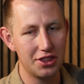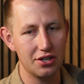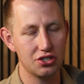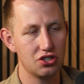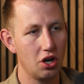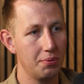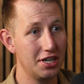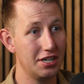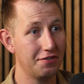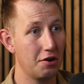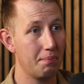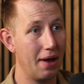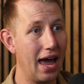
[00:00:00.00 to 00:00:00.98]
But there's so many
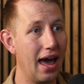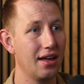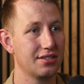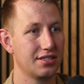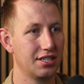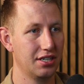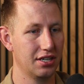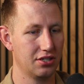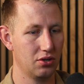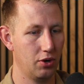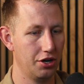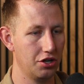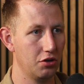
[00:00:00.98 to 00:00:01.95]
different paths to get to
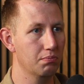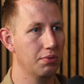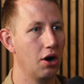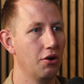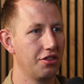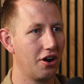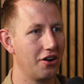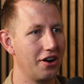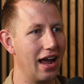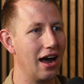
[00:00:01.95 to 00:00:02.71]
where you both are now.